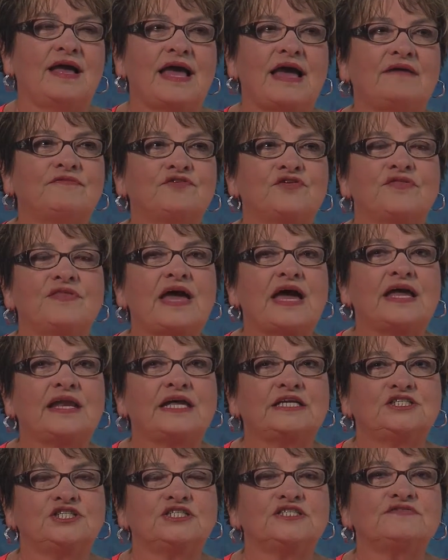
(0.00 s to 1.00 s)
after that
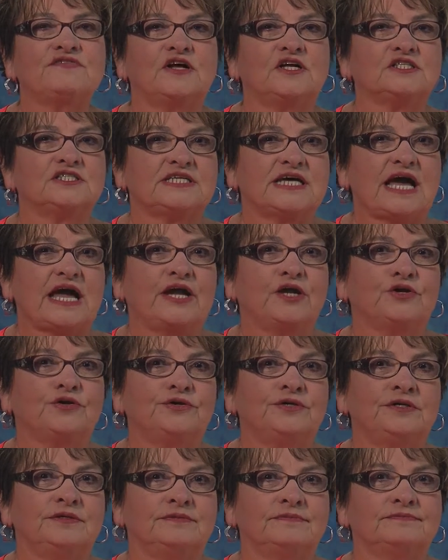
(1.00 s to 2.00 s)
I just felt
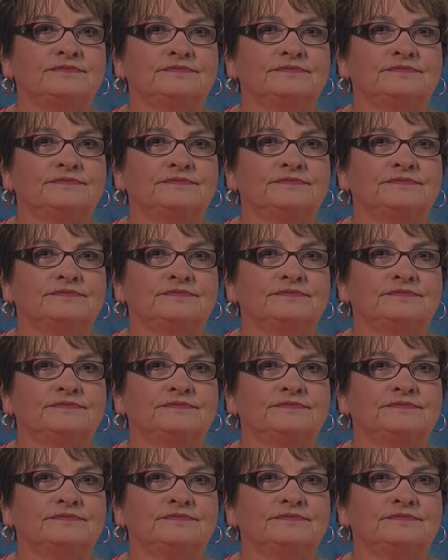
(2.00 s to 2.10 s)
tired.